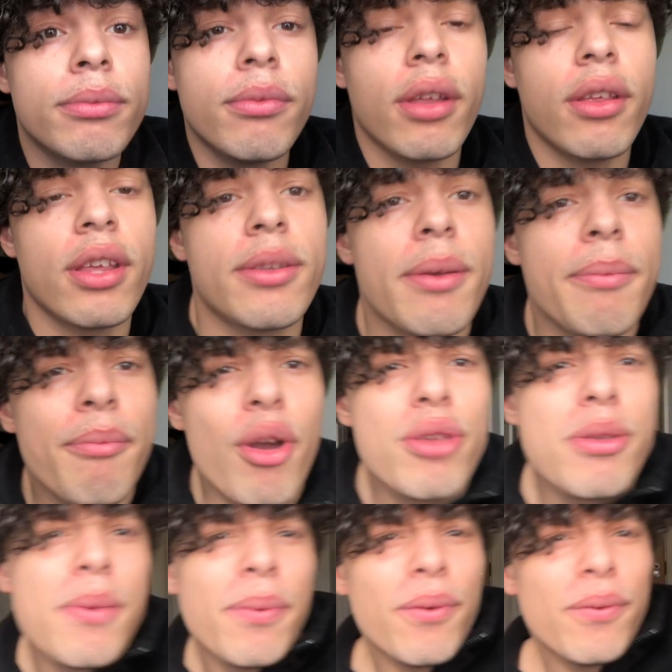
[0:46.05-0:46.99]
I said
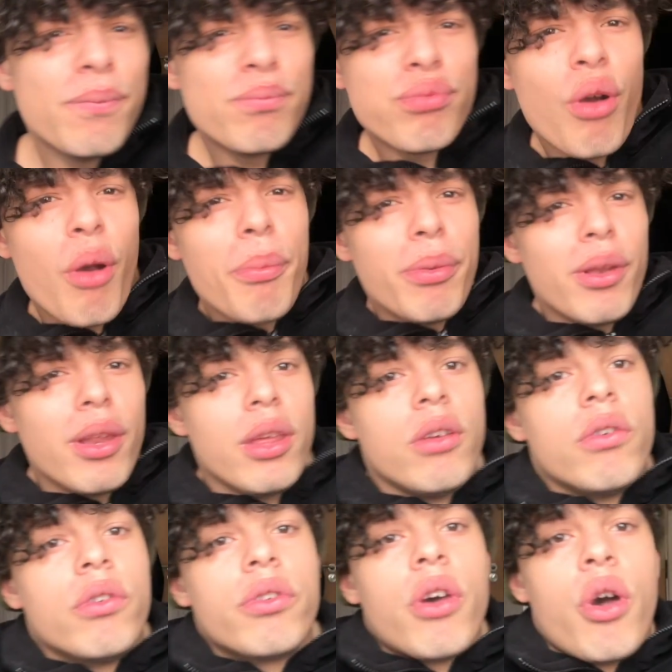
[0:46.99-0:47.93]
most people probably
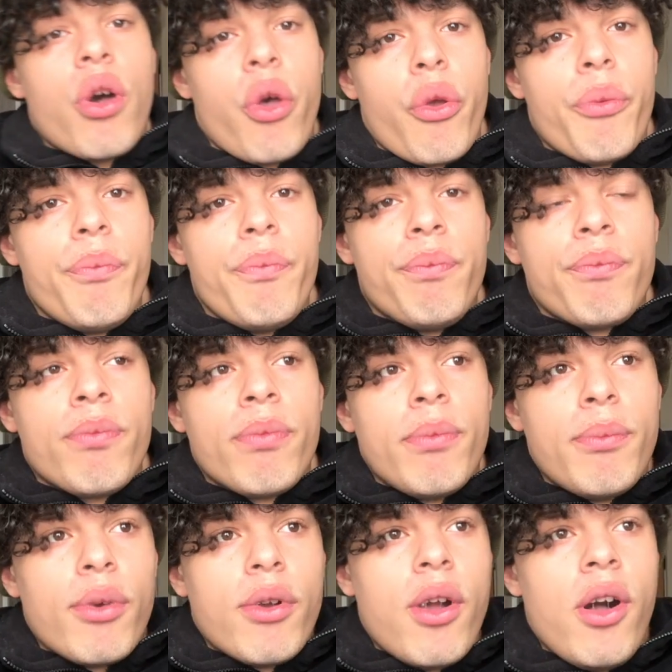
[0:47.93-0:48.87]
gone home
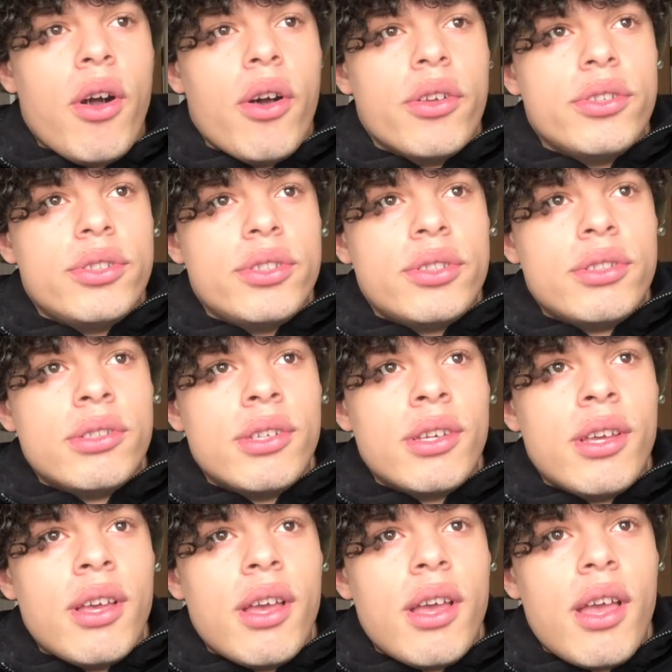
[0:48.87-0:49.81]
because
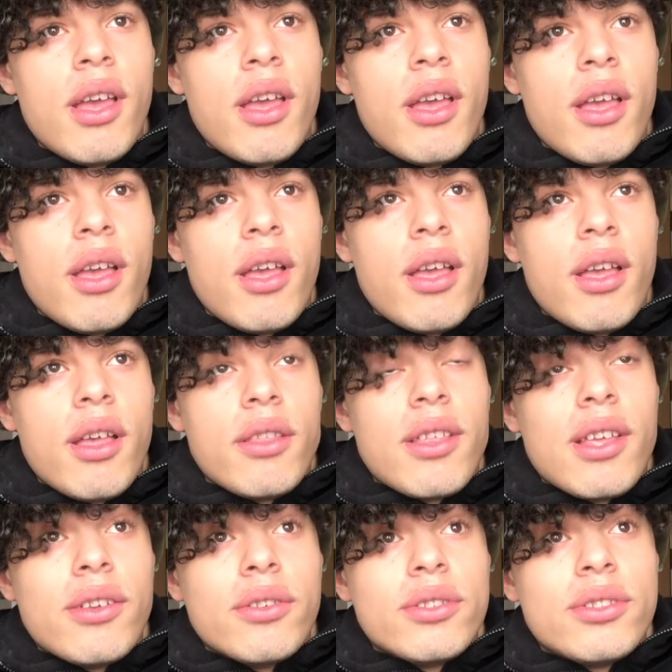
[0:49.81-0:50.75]

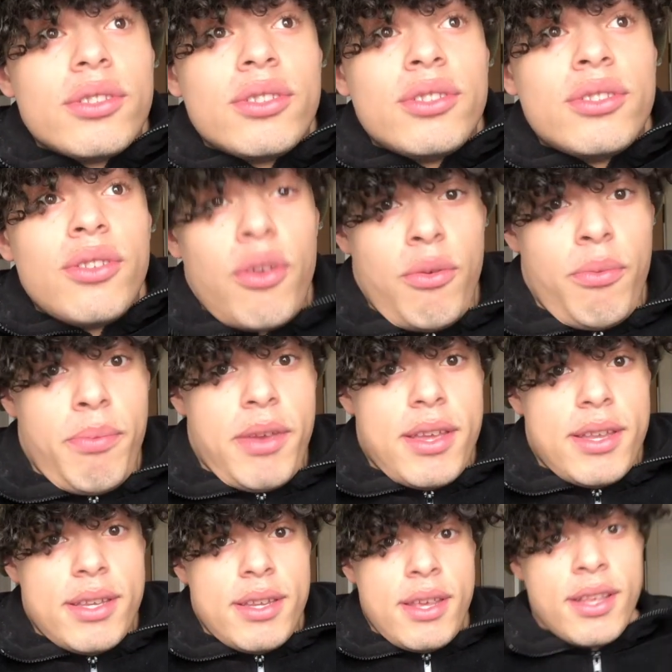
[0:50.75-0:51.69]
they're not stupid.
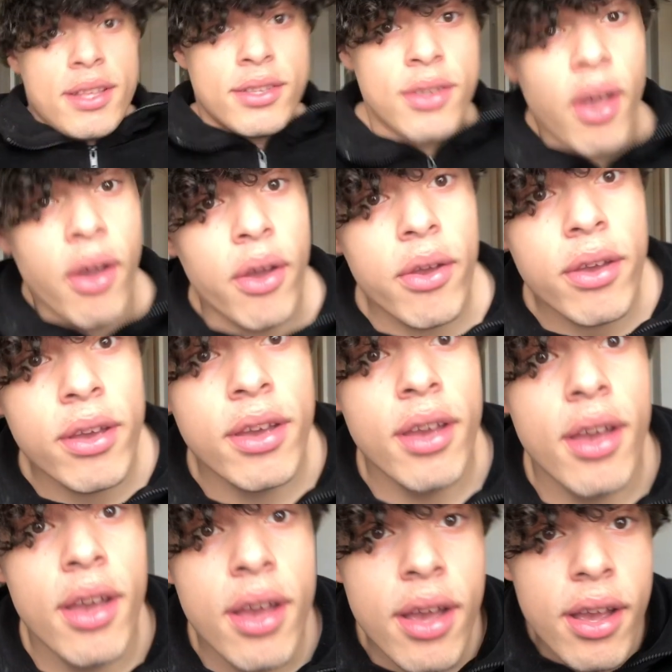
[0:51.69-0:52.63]
So,
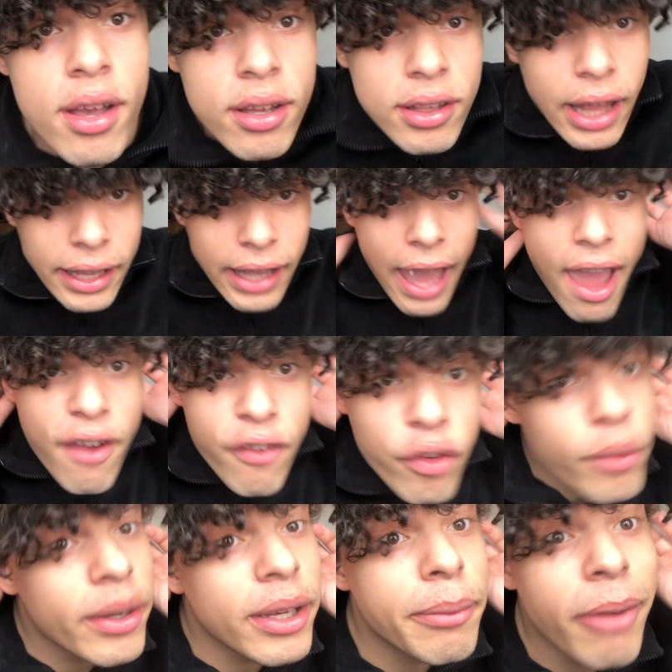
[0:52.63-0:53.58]
like,
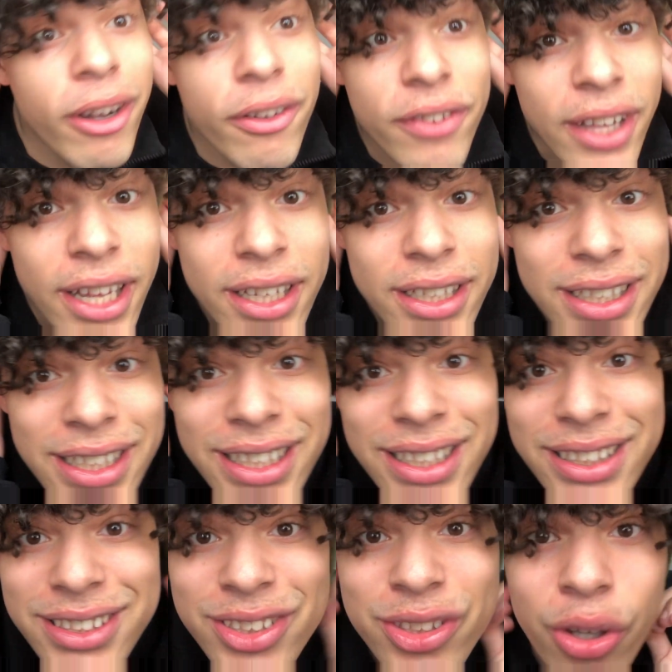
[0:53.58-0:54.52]
everyone in my flat
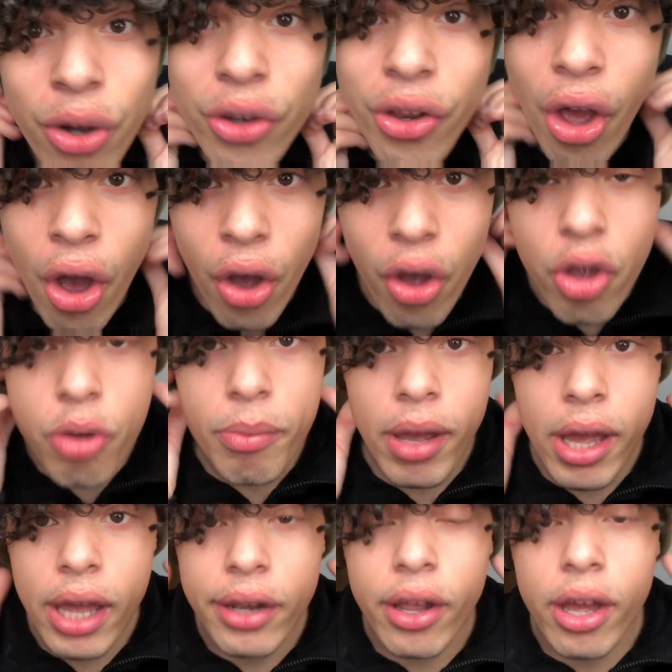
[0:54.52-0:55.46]
has gone home
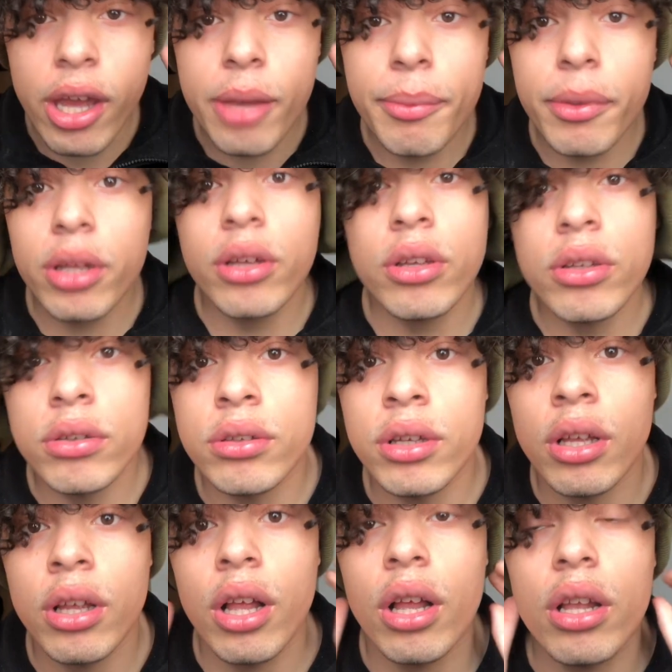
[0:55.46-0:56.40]
and I'm
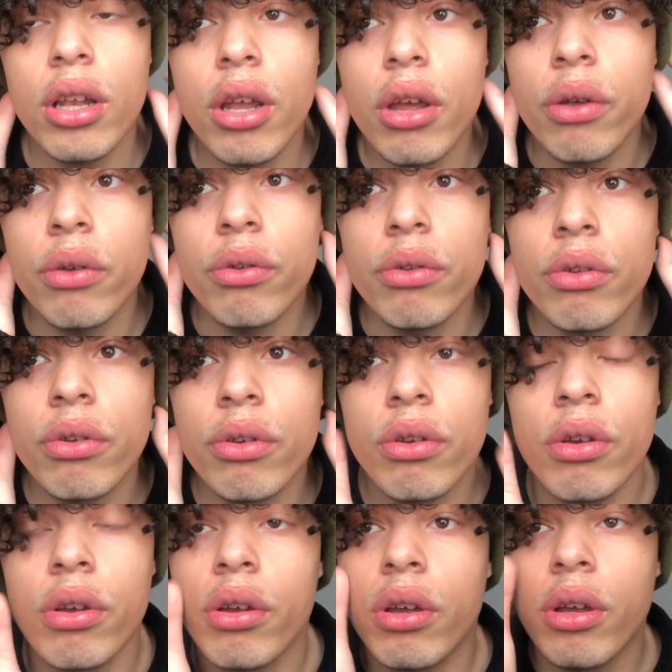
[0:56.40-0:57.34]
alone.
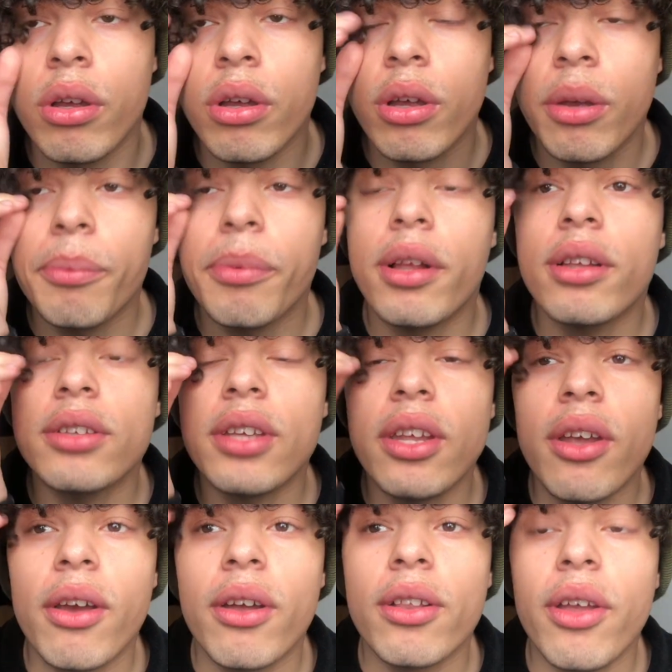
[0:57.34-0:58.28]
But, you
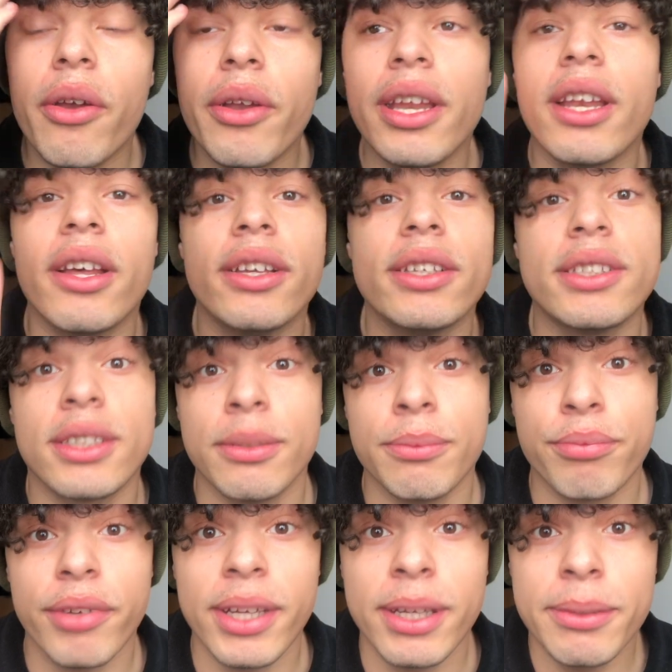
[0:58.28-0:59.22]
know, loneliness can
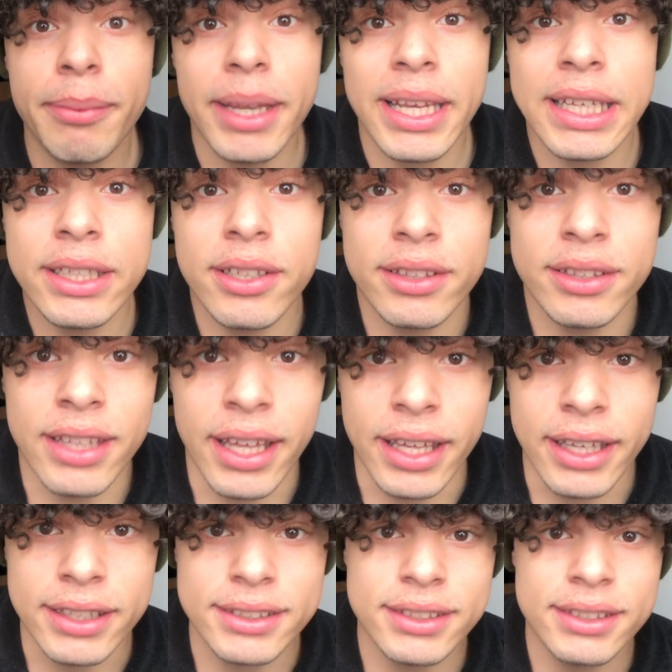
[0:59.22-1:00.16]
bring many good
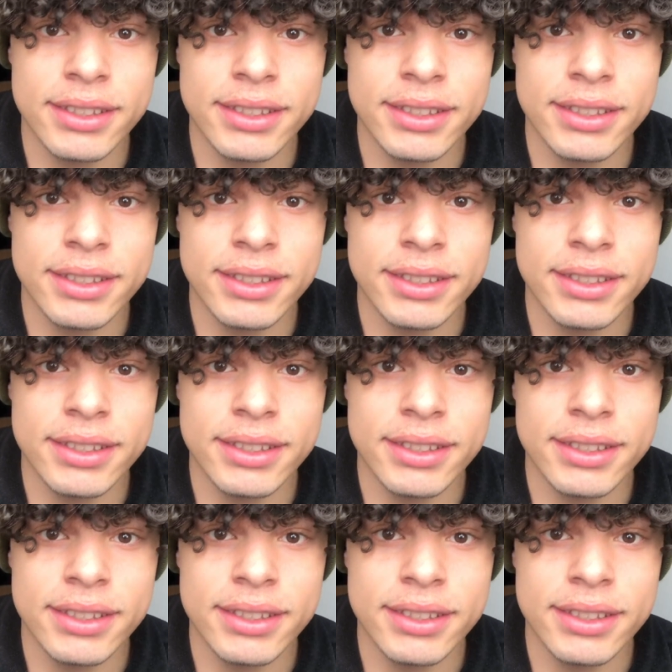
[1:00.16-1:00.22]
things.